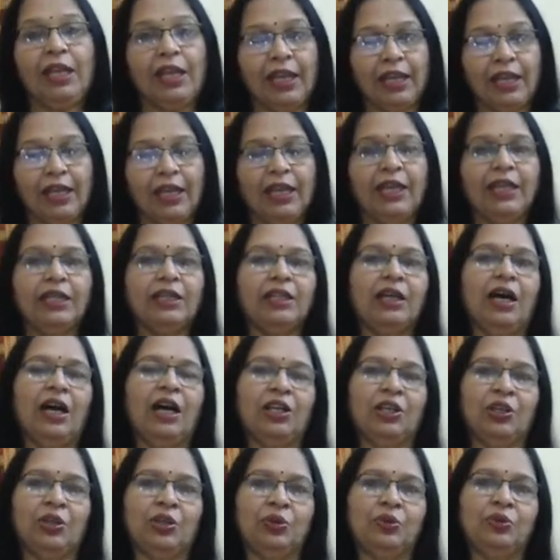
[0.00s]
Kenneth
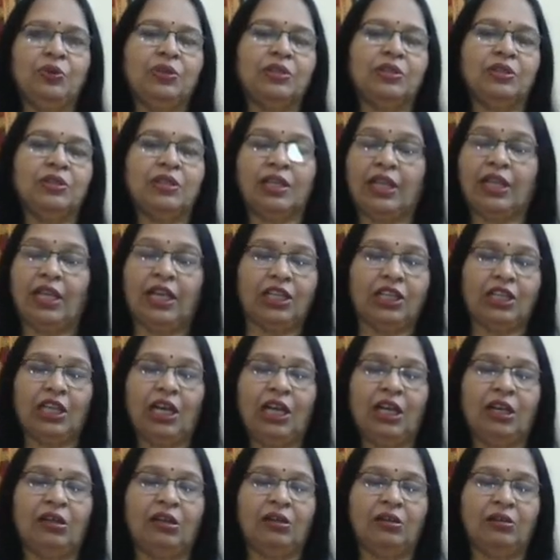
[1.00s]

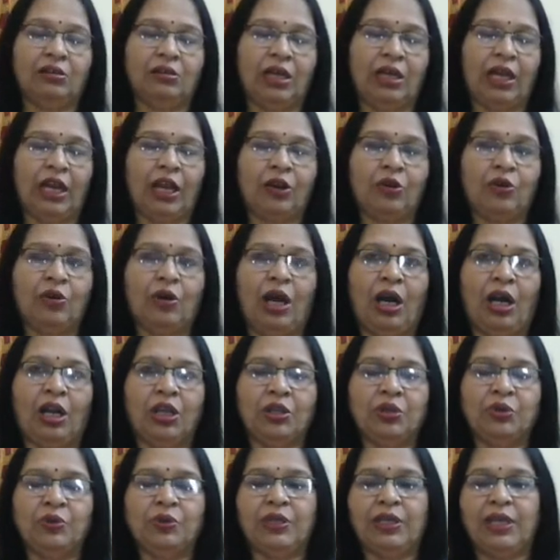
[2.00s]
Arrow
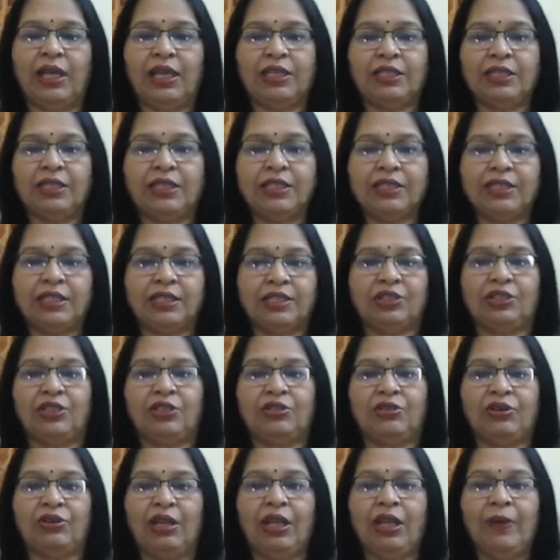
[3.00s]
argued in
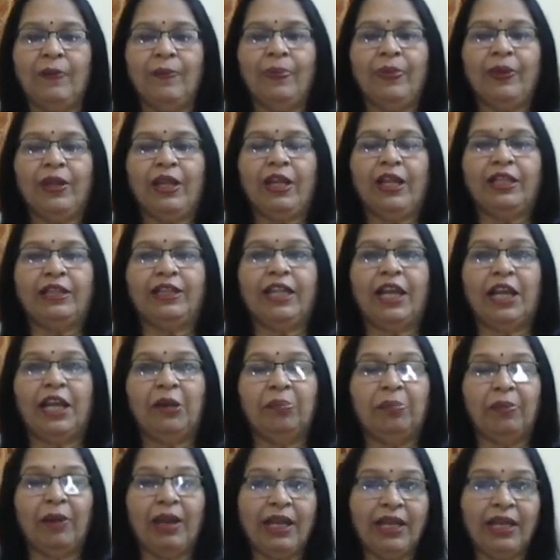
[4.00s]
1963 that
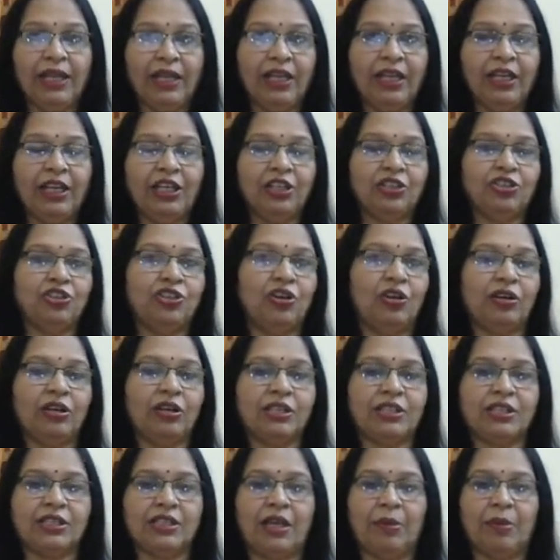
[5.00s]
medical
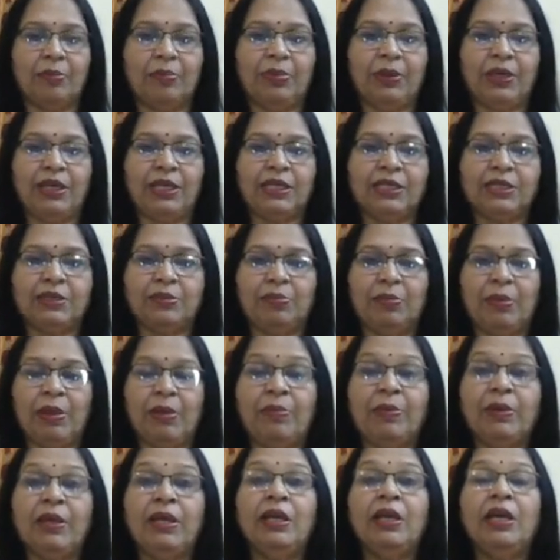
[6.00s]
insurance companies may
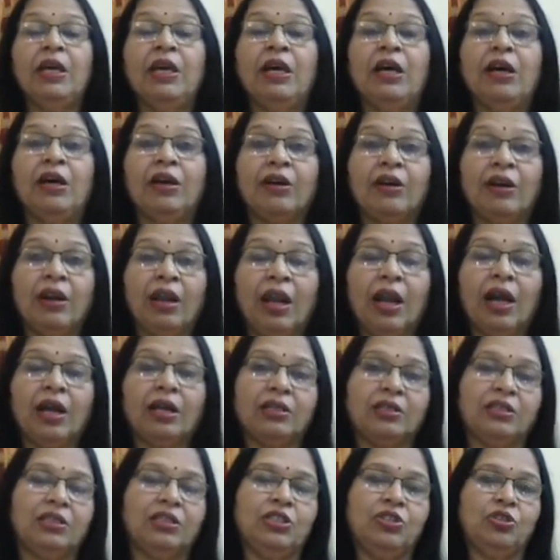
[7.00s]
be
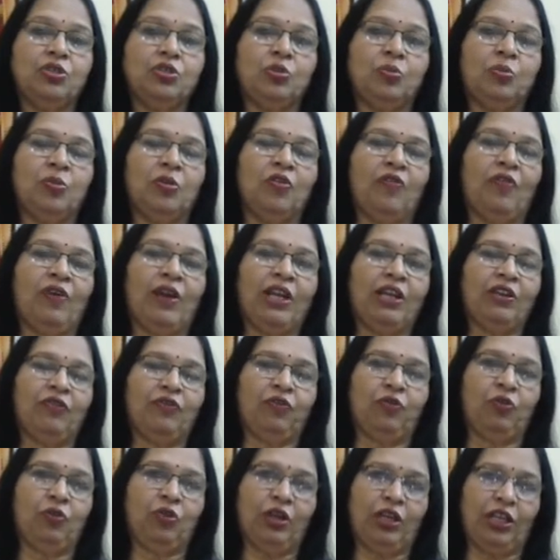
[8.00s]
reluctant to provide
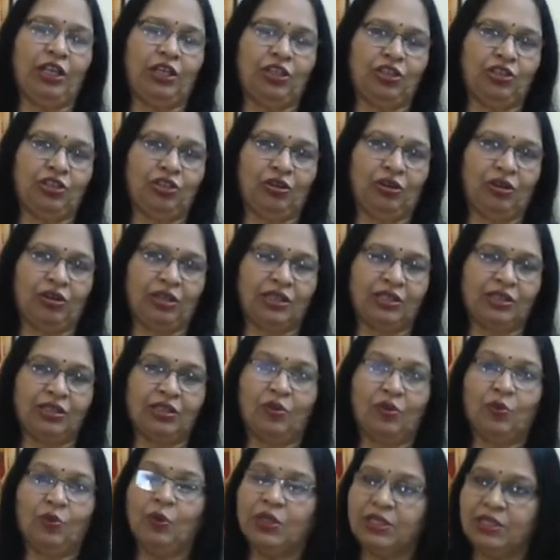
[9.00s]
full insurance.
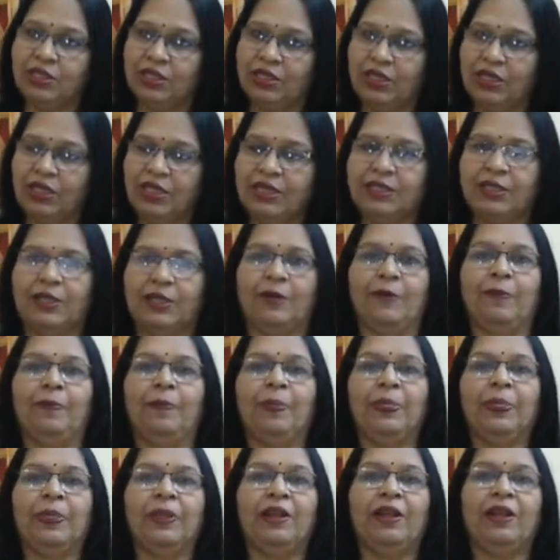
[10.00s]
What's the reason?
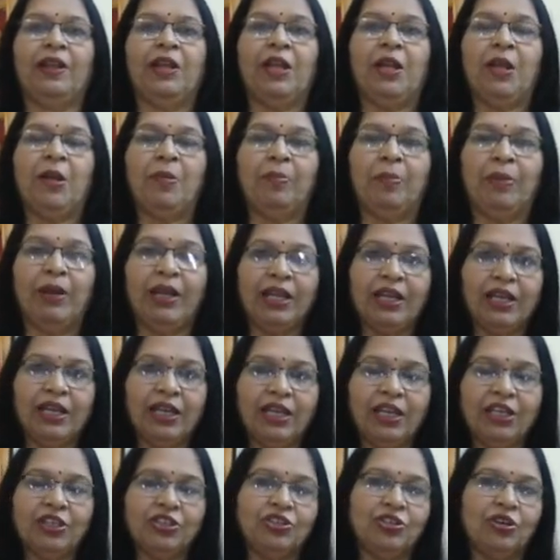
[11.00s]
Medical
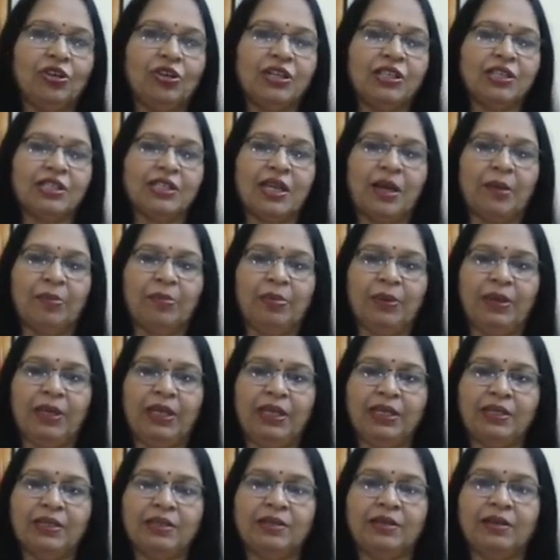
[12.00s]
insurance
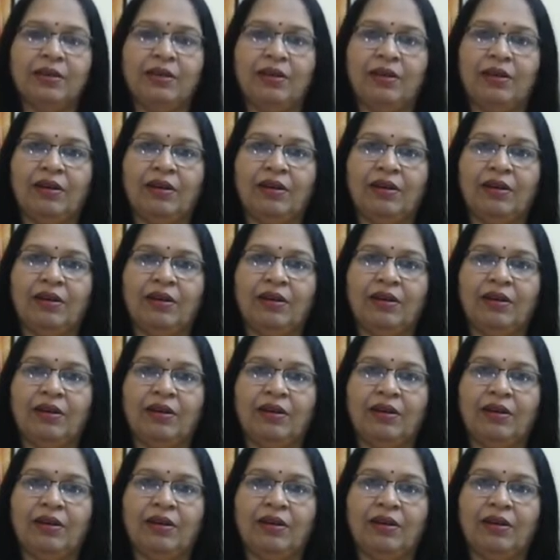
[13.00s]
companies